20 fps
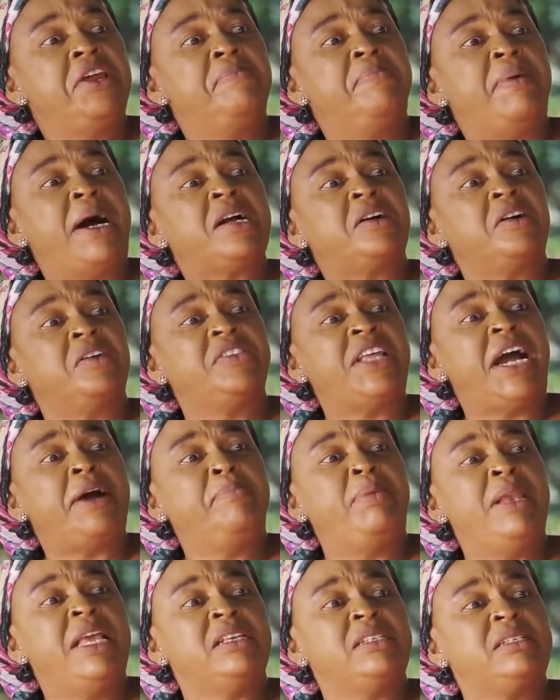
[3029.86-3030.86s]
Go at the
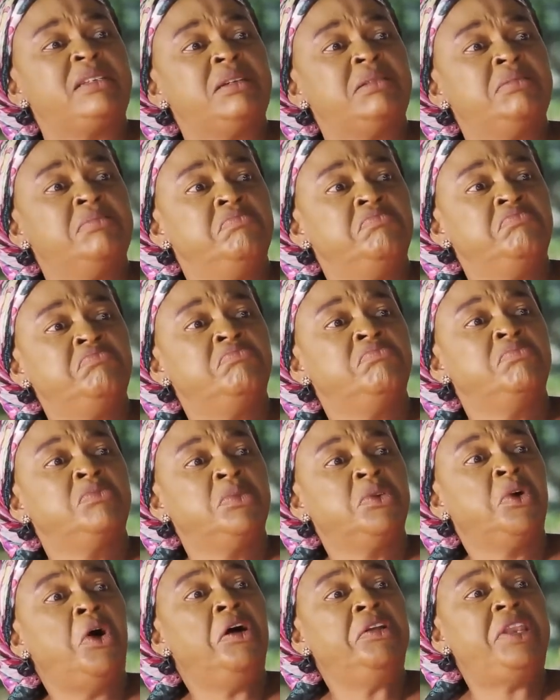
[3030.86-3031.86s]
back of that place.
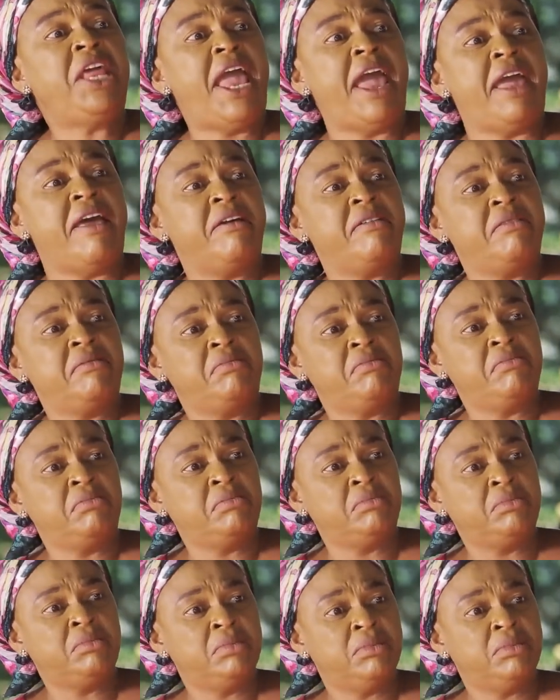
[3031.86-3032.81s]
Go there.